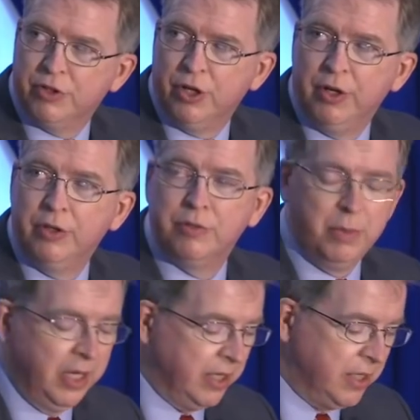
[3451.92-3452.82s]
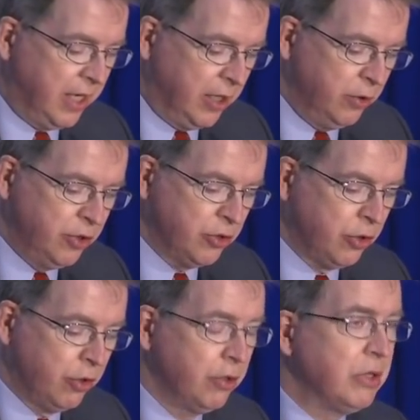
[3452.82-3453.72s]
chairing this meeting today. You just
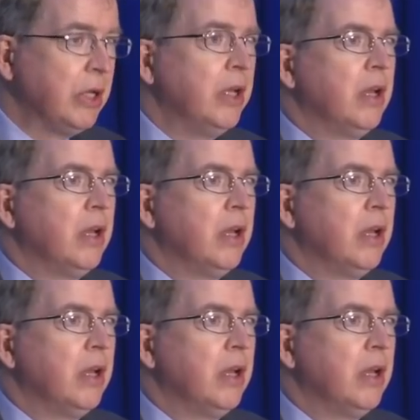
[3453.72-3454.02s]
heard